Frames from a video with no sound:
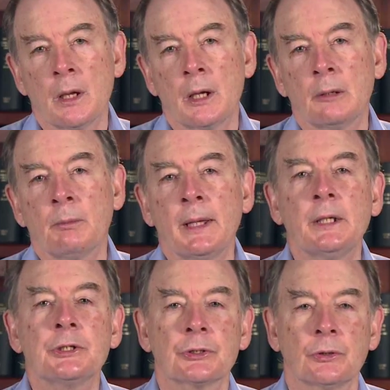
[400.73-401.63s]
In many
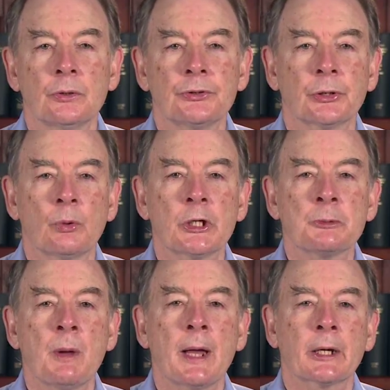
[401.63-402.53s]
schools, the
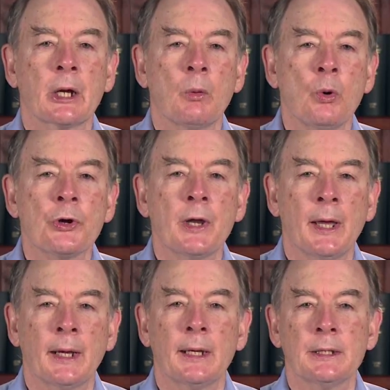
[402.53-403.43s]
QuickSmart
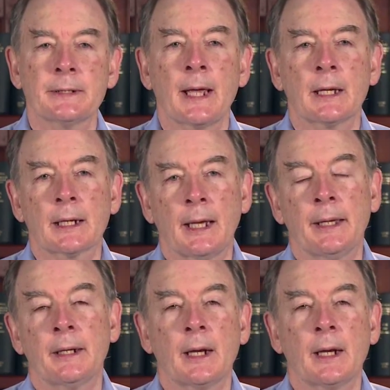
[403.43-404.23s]
coordinator is allocated